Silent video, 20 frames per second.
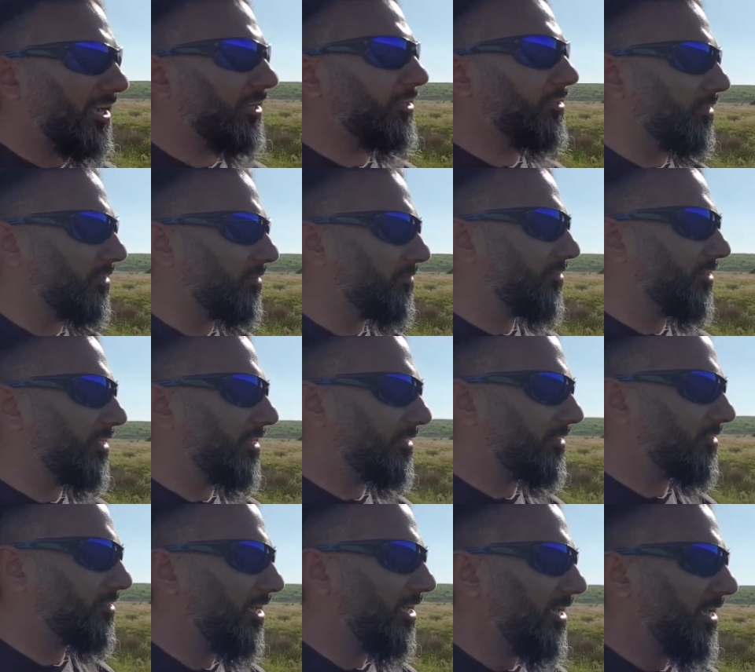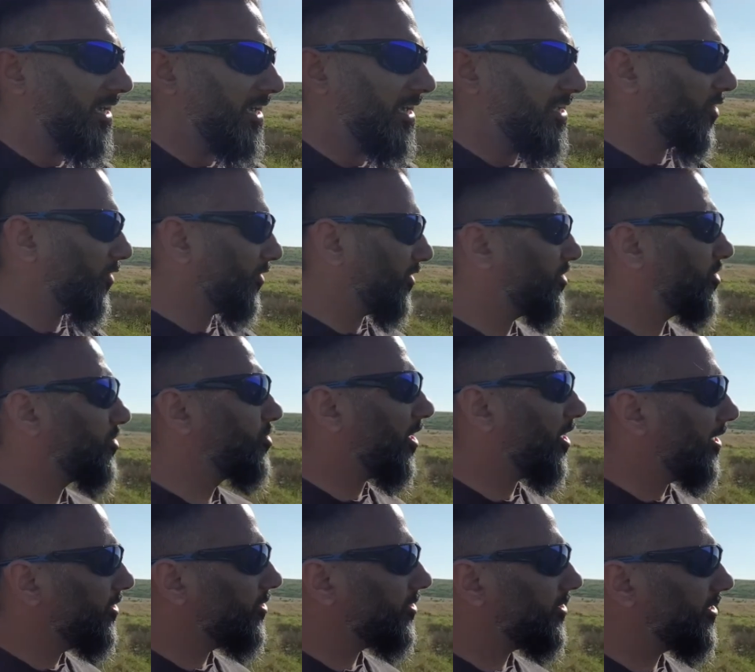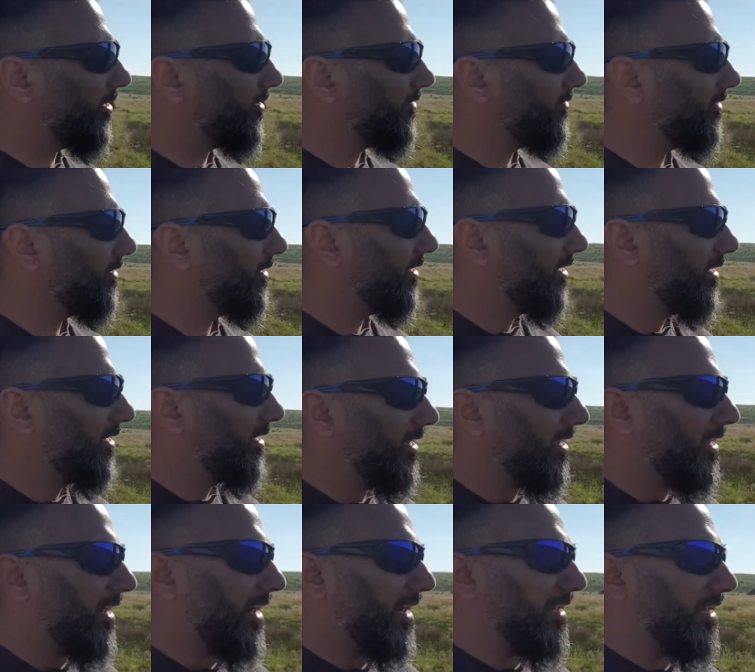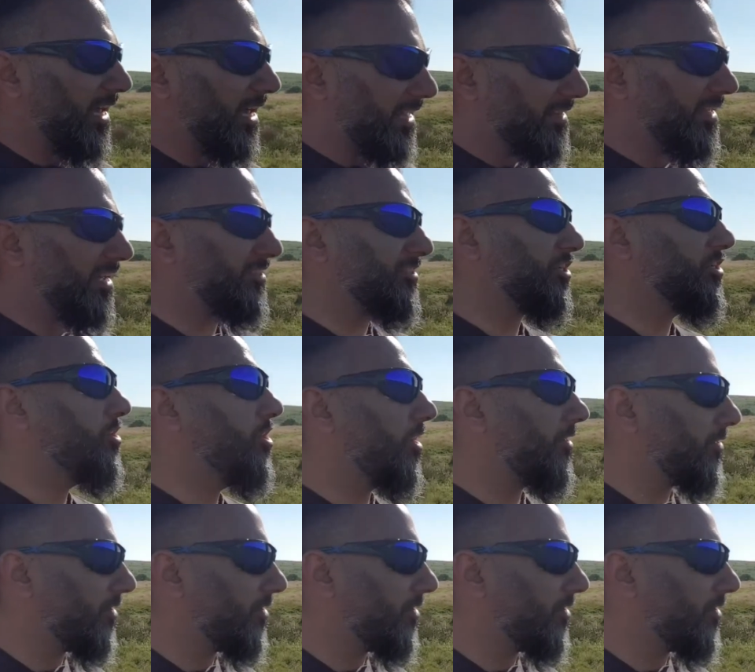cycle of things in order to change yourself. And that's